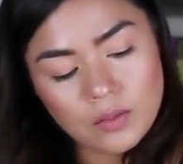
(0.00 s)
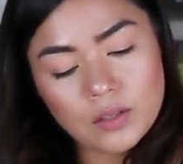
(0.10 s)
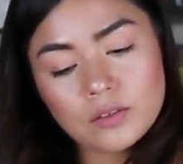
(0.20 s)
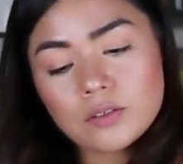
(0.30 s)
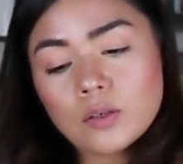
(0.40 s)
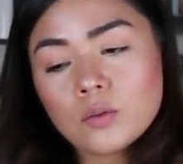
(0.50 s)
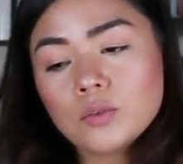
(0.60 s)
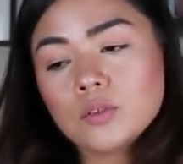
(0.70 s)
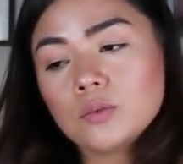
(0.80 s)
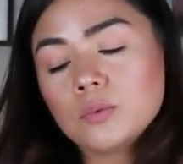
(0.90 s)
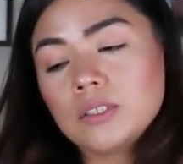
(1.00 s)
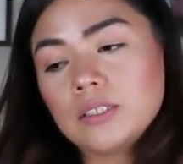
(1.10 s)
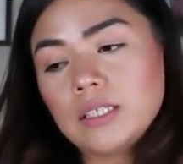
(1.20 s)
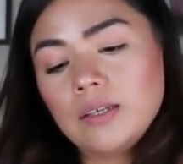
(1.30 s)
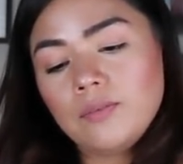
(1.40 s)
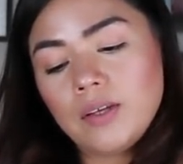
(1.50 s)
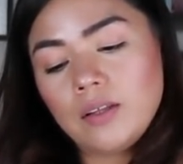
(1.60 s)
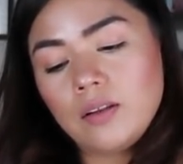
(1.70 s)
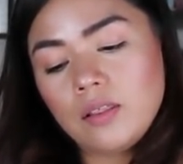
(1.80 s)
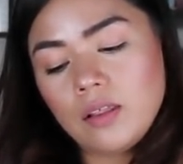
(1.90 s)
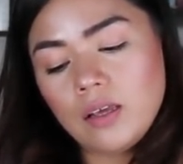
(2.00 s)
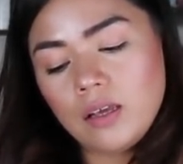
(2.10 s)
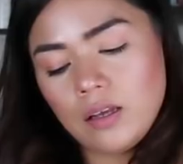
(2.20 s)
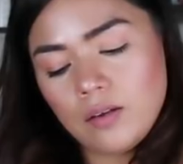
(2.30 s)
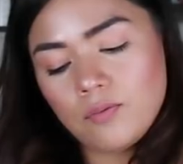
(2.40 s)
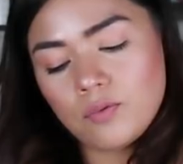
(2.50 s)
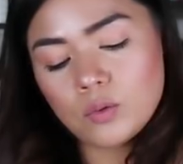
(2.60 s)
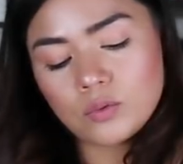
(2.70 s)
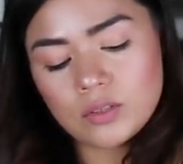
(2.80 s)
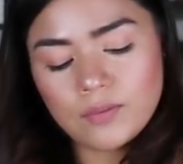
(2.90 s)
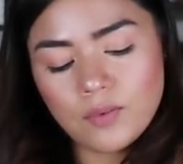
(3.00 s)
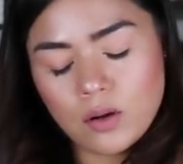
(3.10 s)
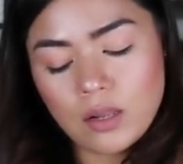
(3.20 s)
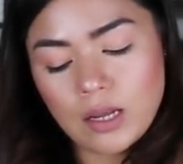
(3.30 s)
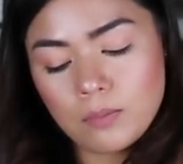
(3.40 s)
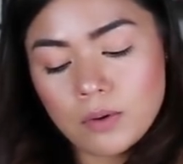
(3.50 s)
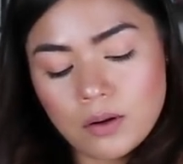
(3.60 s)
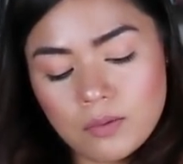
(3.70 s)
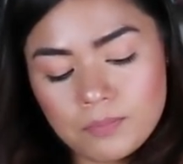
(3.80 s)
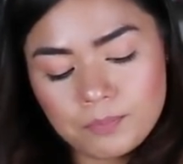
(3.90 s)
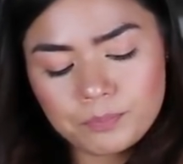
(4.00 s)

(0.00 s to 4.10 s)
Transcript: This is also receiving the fruits of your labor.